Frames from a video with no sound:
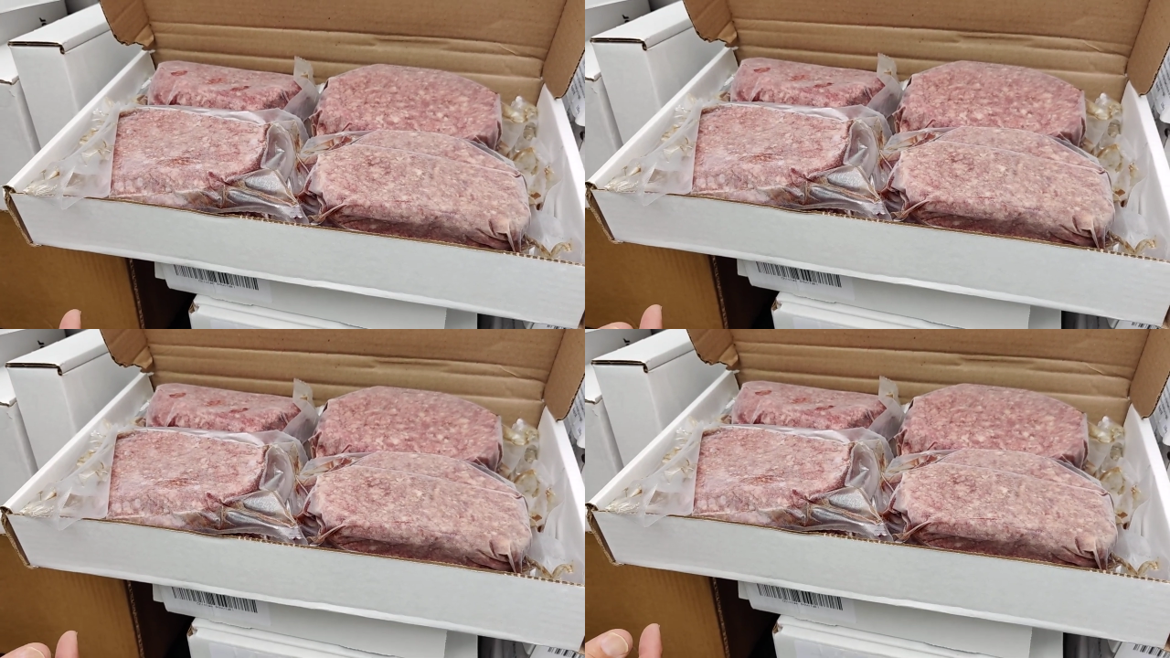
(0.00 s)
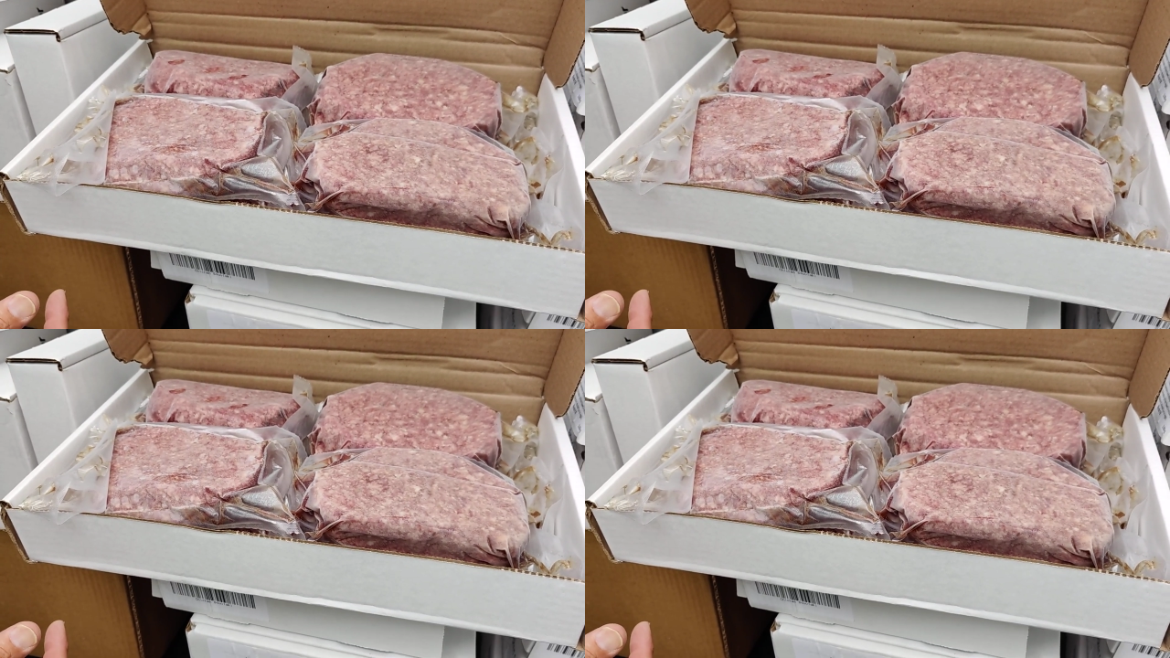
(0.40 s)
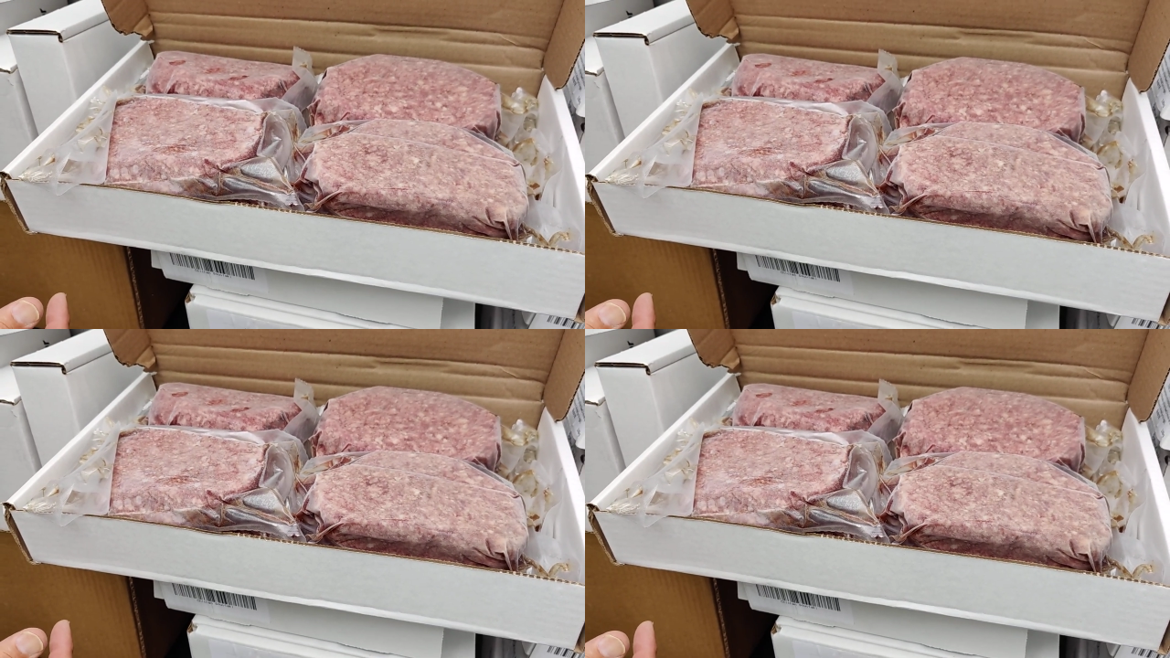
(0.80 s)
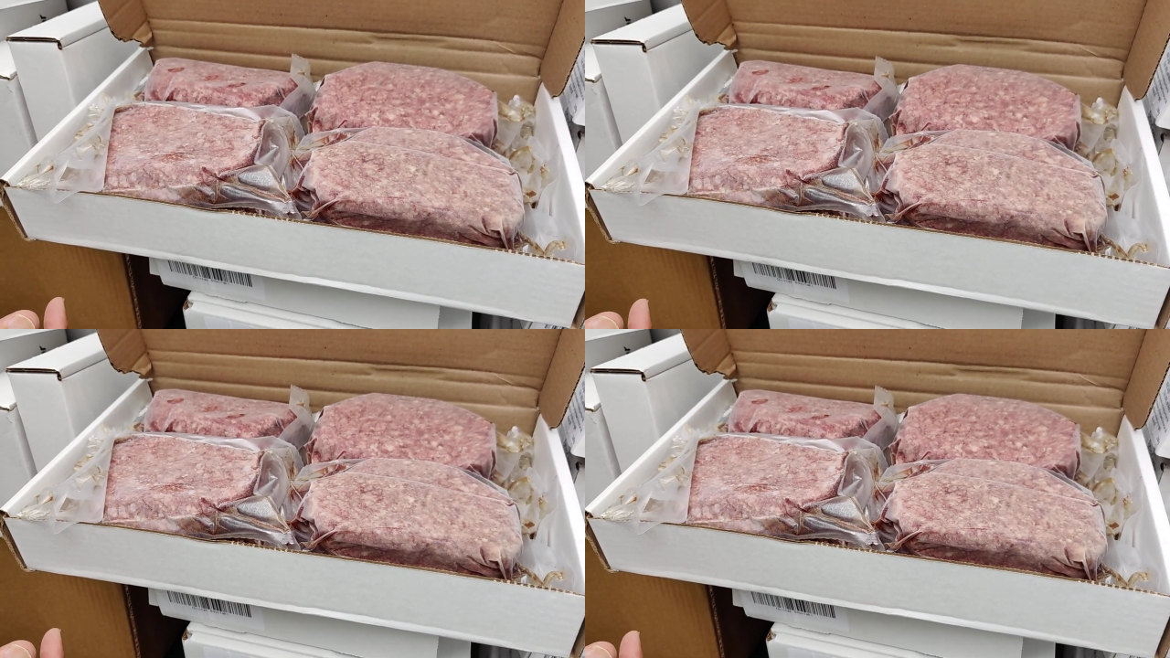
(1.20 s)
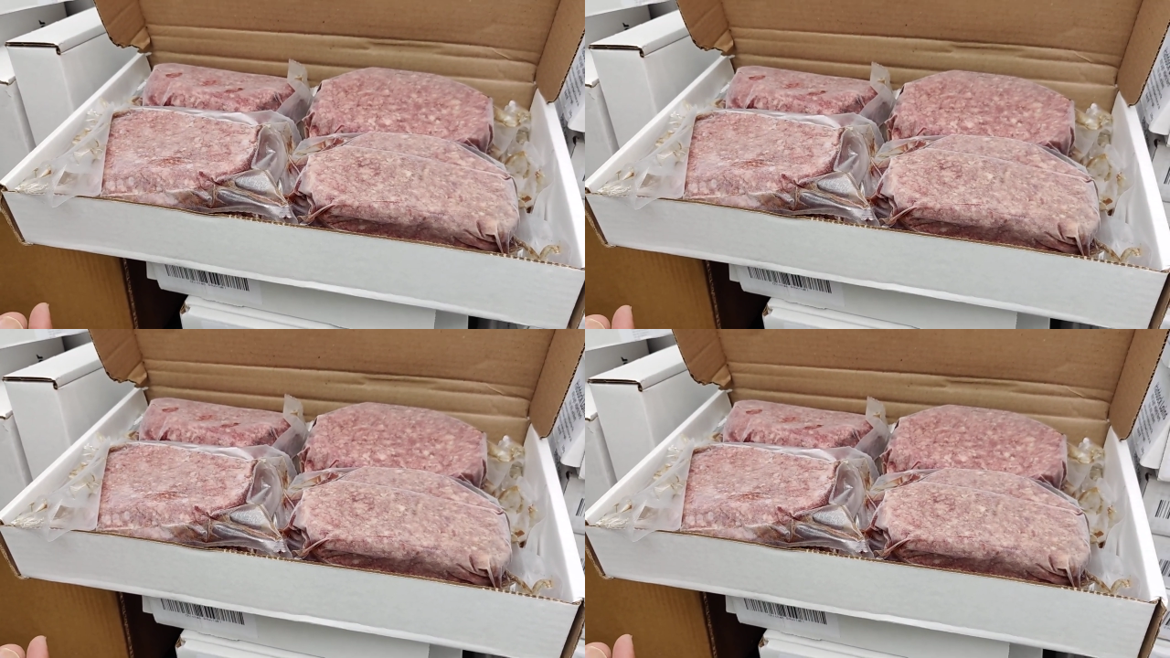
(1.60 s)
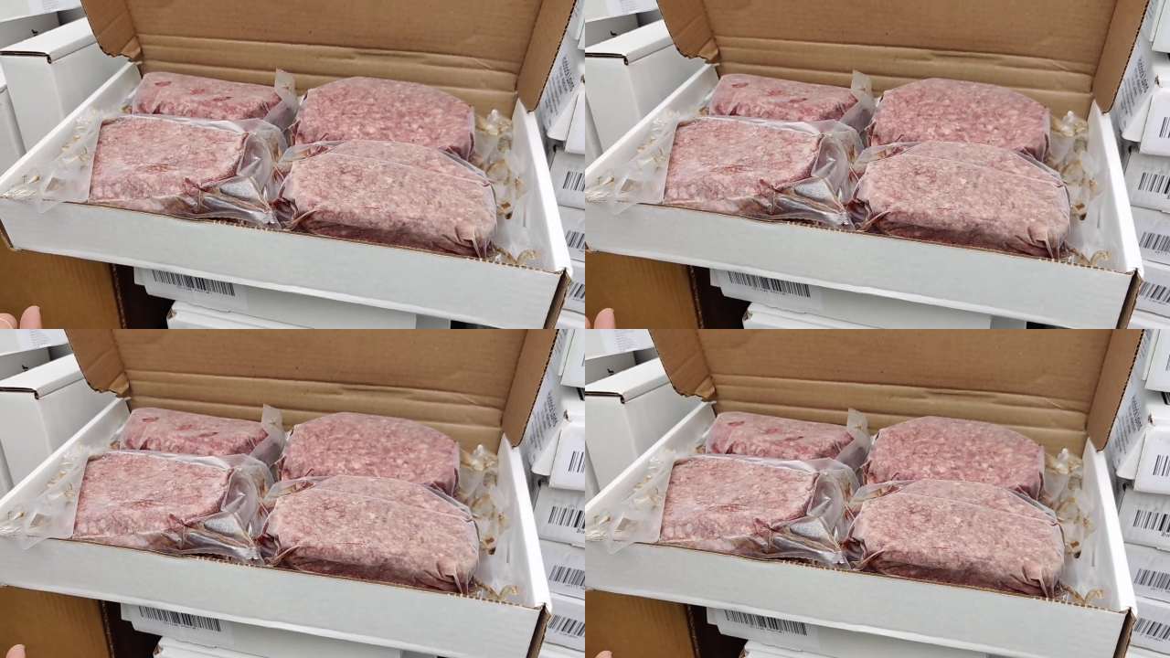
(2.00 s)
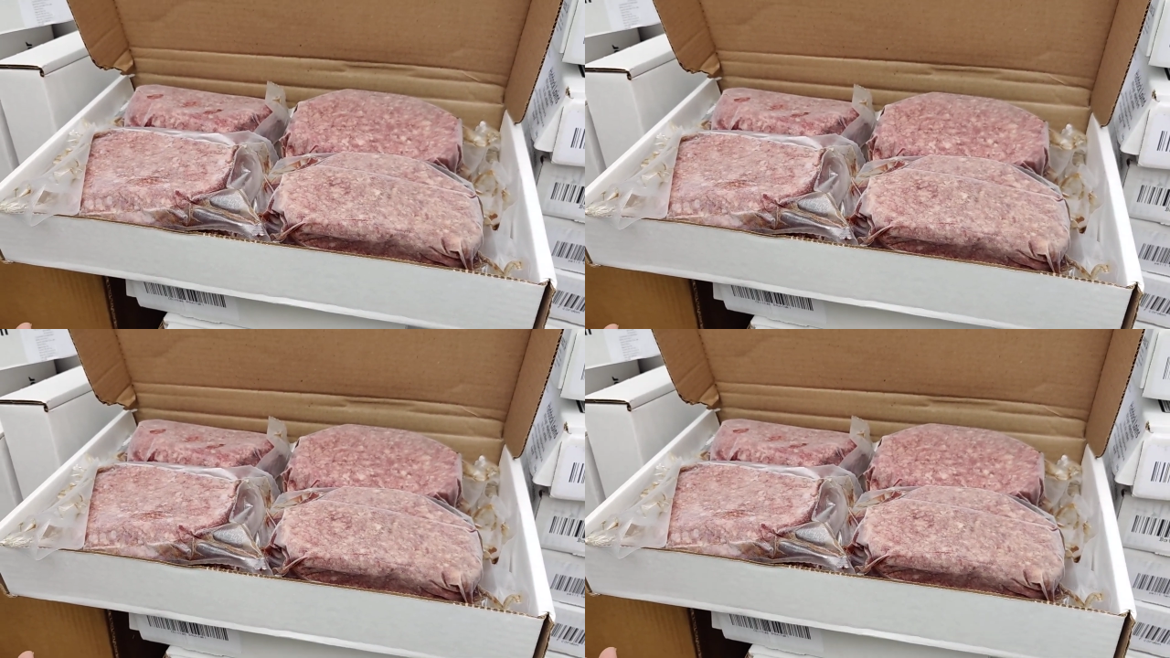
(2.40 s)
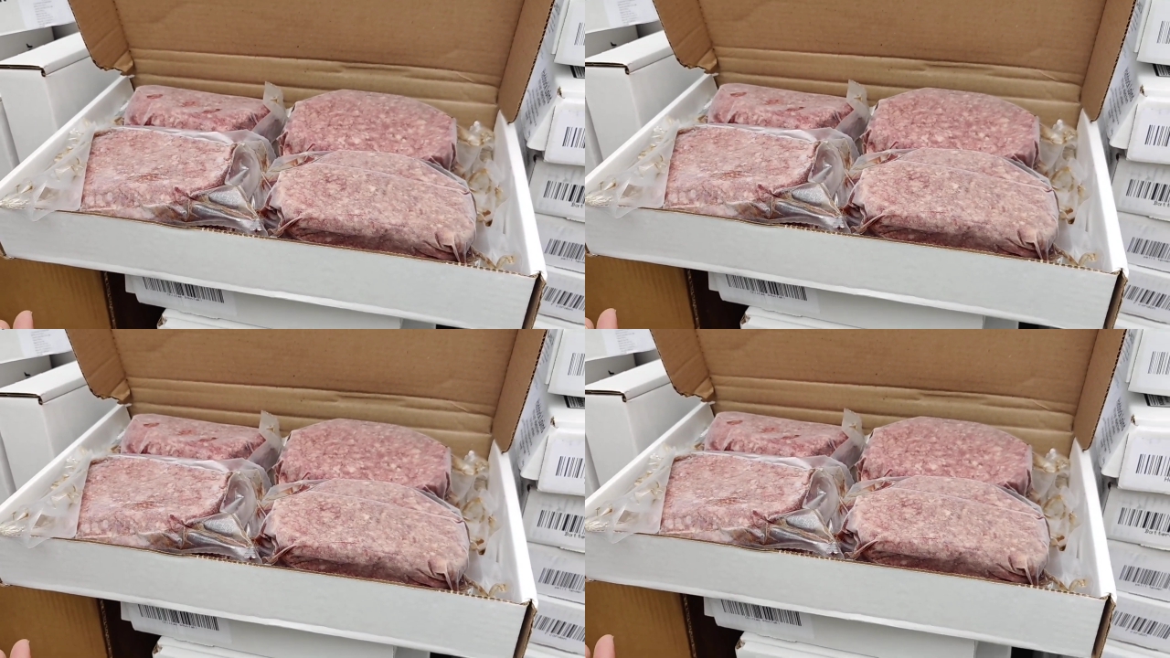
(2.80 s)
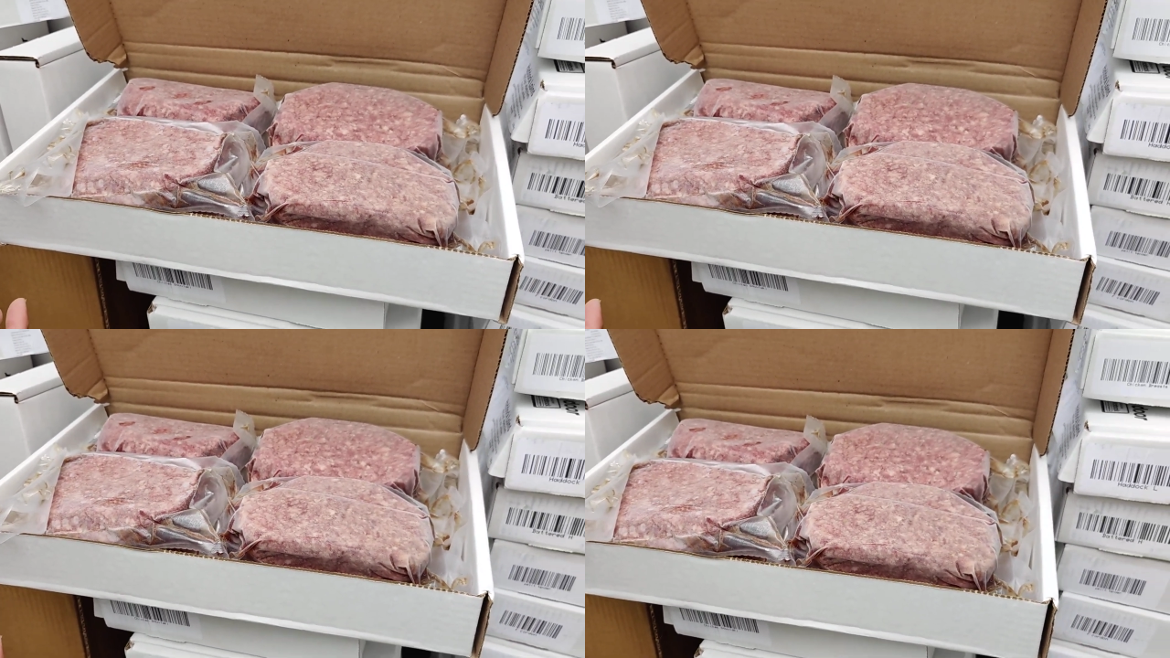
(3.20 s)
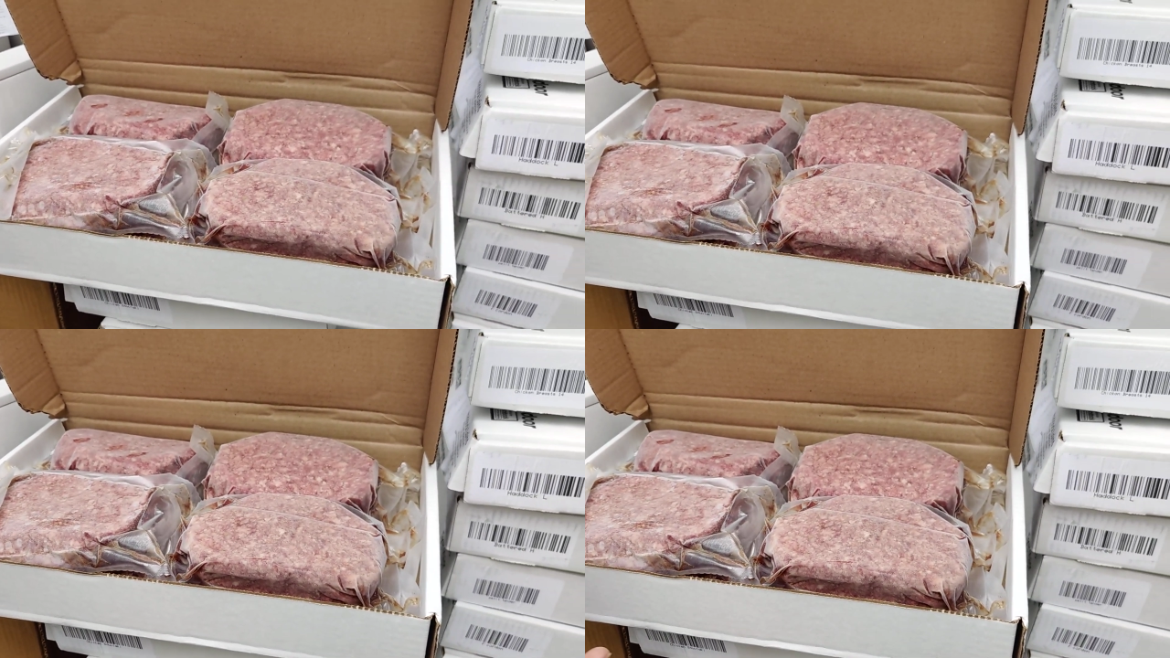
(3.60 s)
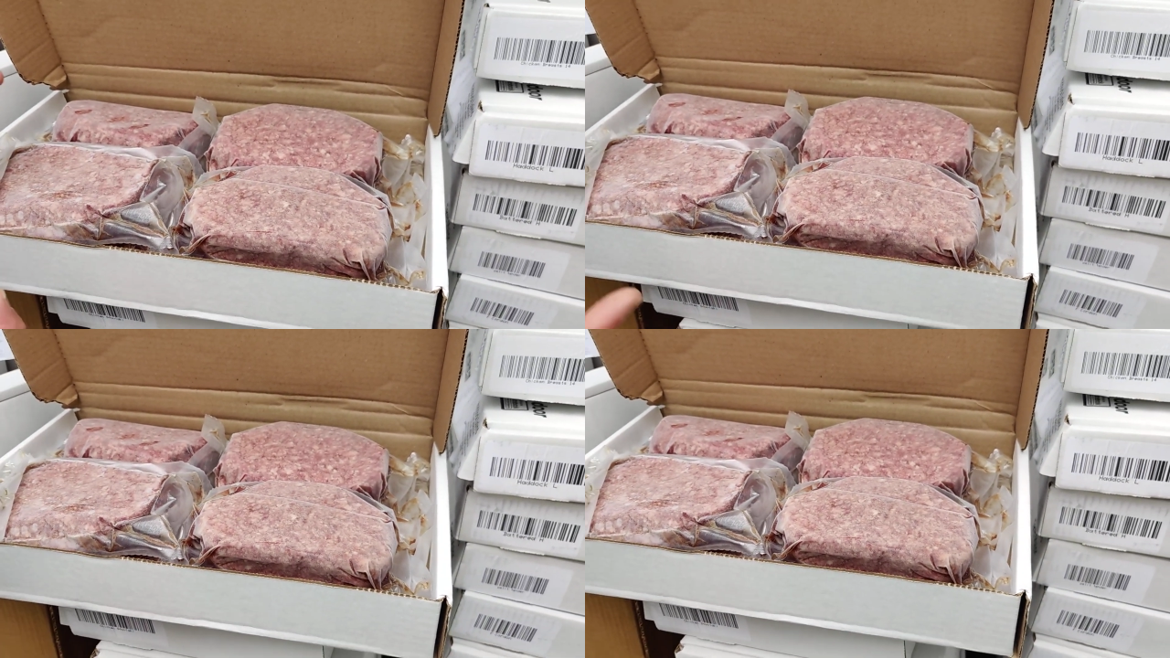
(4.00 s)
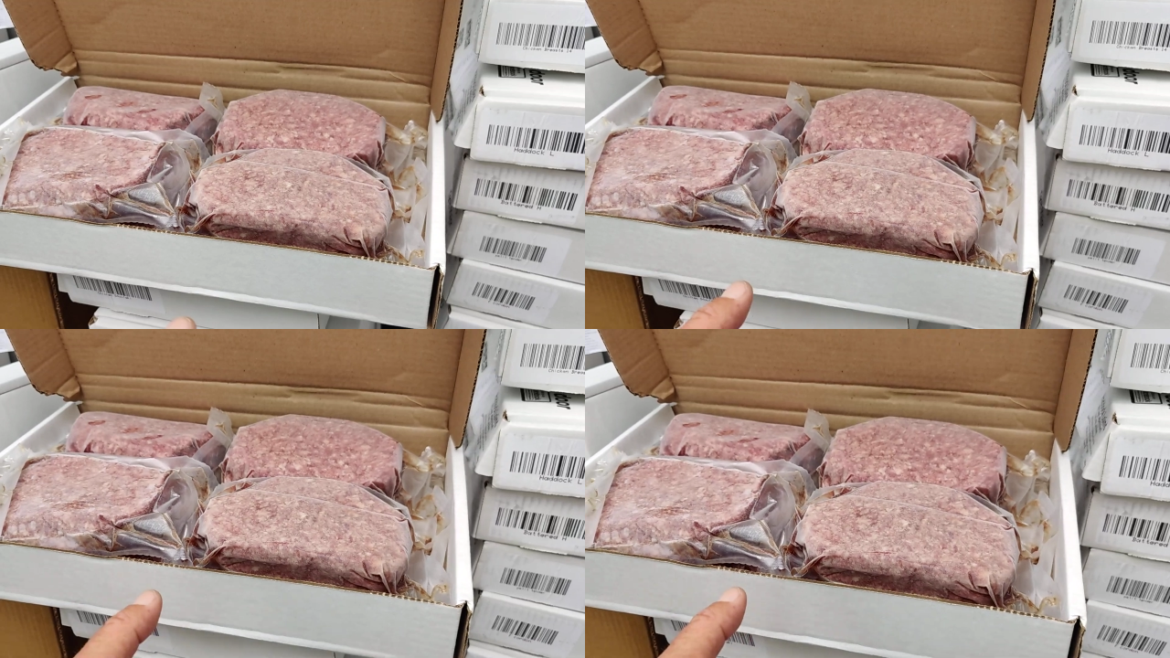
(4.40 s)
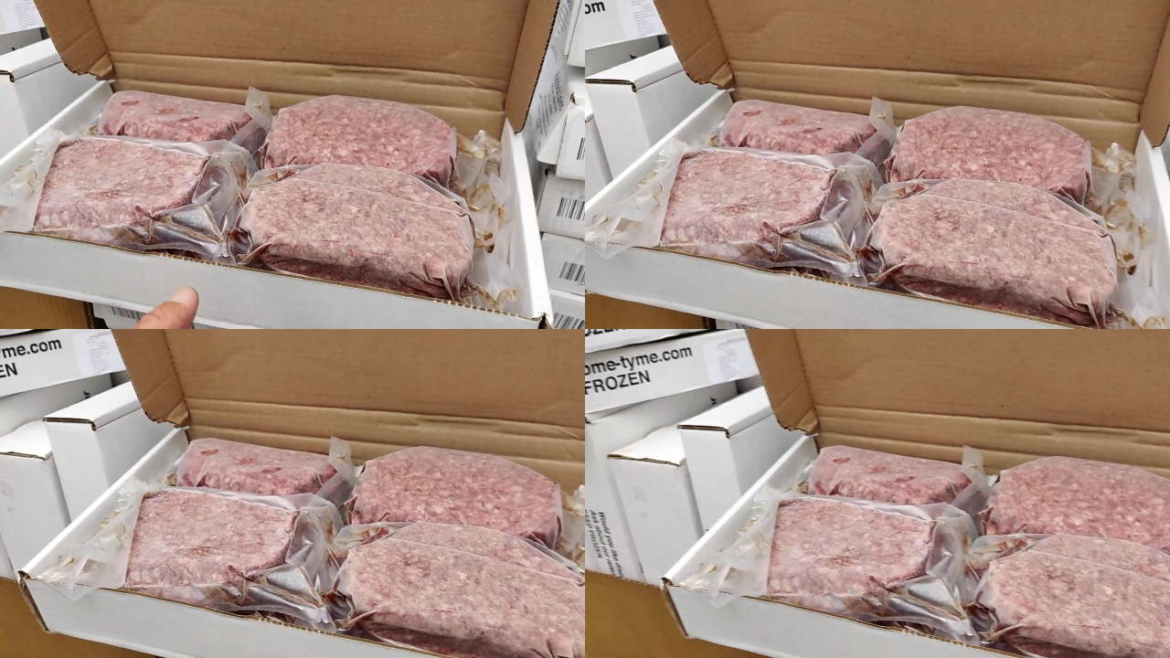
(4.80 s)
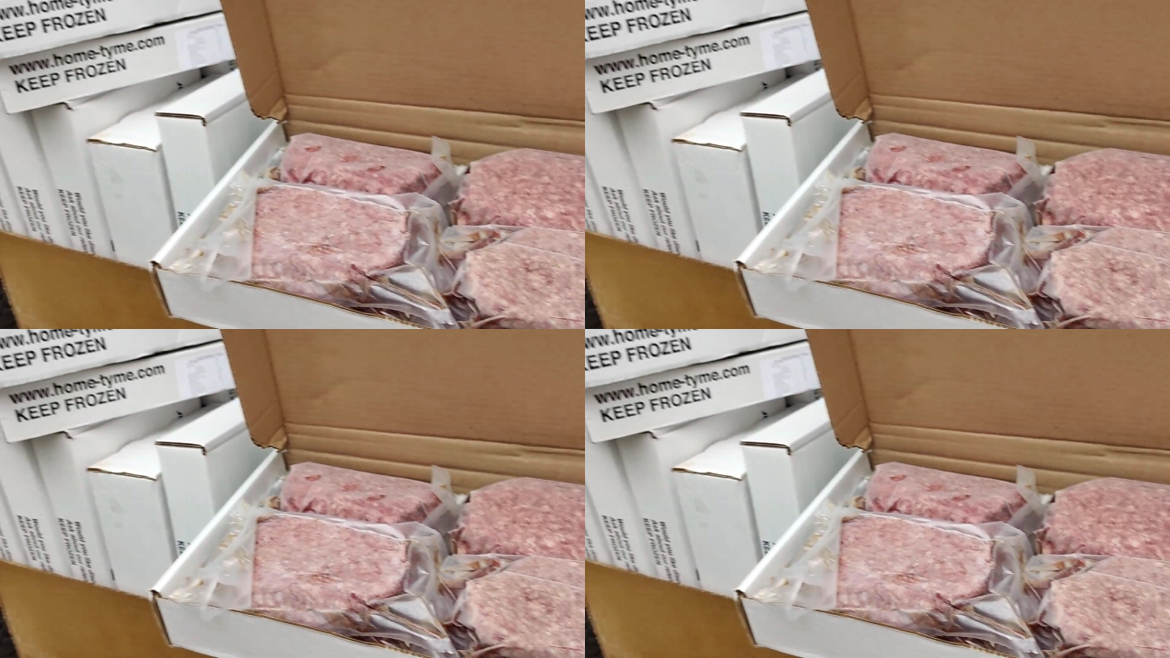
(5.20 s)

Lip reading: (no speaker visible)